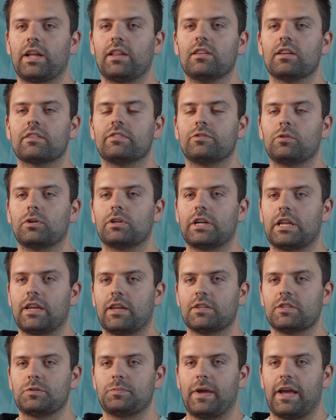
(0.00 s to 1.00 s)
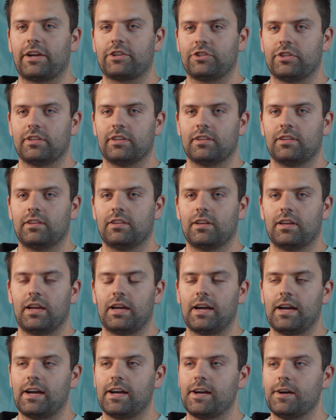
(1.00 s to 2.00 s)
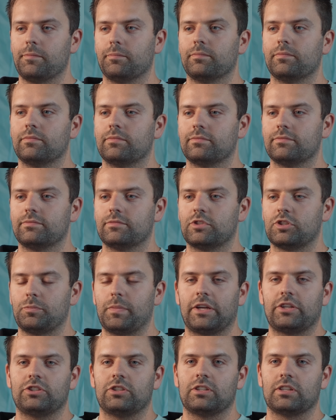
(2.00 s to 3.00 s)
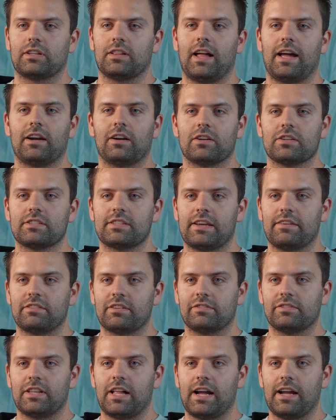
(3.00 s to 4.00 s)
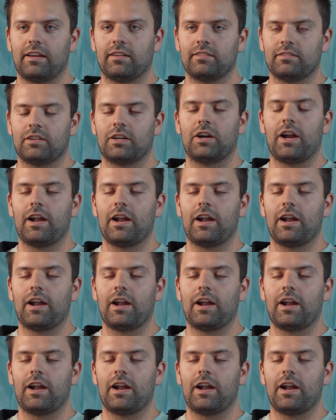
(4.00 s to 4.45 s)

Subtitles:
I look for in an inspection to make sure a glider is safe to fly or